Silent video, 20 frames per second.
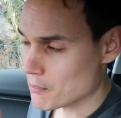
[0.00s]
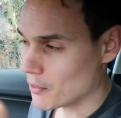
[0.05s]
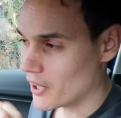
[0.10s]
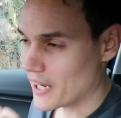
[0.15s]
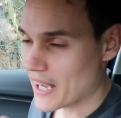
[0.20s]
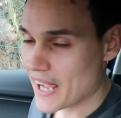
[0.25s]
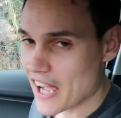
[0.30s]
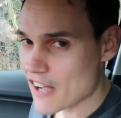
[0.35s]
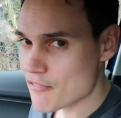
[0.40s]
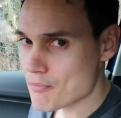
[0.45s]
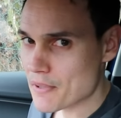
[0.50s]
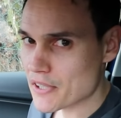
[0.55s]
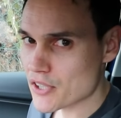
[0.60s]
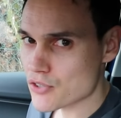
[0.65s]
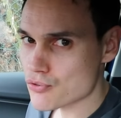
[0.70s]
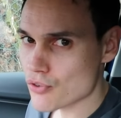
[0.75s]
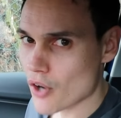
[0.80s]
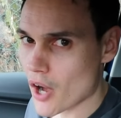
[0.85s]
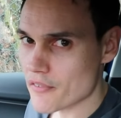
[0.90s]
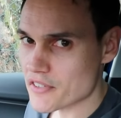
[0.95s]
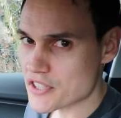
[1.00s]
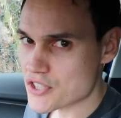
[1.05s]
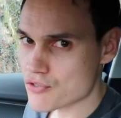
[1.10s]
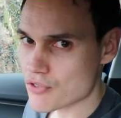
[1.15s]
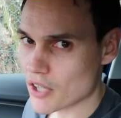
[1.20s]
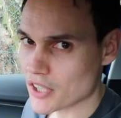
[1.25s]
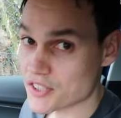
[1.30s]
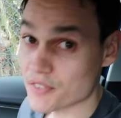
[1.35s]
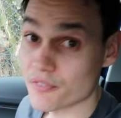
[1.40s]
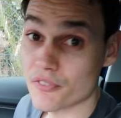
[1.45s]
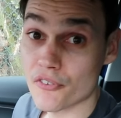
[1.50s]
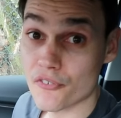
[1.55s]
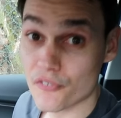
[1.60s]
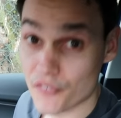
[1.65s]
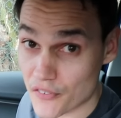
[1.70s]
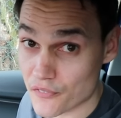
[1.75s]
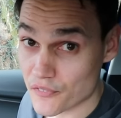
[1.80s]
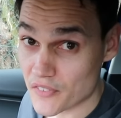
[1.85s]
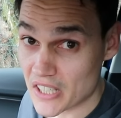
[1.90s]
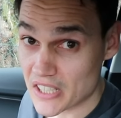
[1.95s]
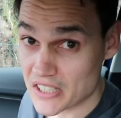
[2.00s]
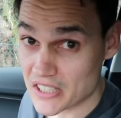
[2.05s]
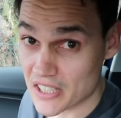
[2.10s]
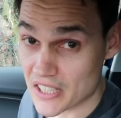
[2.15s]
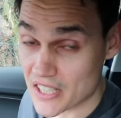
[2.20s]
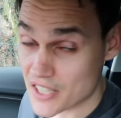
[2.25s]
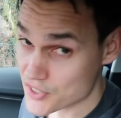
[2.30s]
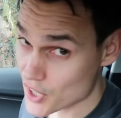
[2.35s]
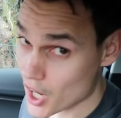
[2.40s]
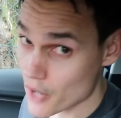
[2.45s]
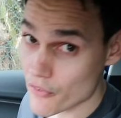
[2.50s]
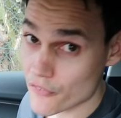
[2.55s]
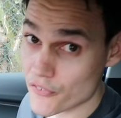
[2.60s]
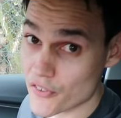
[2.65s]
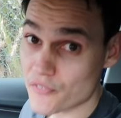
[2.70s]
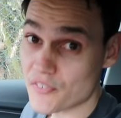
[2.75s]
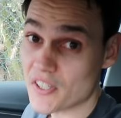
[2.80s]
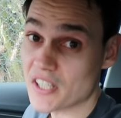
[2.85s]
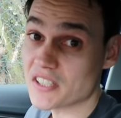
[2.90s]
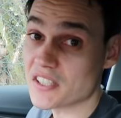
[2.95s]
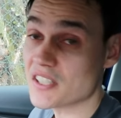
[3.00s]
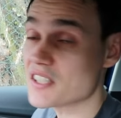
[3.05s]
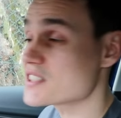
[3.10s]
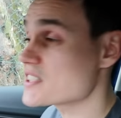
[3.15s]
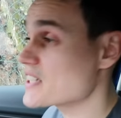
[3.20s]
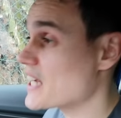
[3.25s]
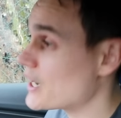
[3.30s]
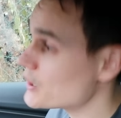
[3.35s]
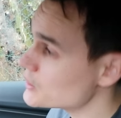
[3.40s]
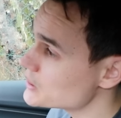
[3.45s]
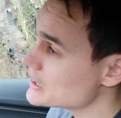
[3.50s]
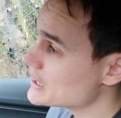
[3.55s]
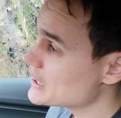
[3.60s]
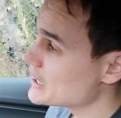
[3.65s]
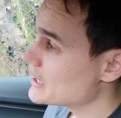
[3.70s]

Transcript: but I have been a driving instructor for over 15 years now.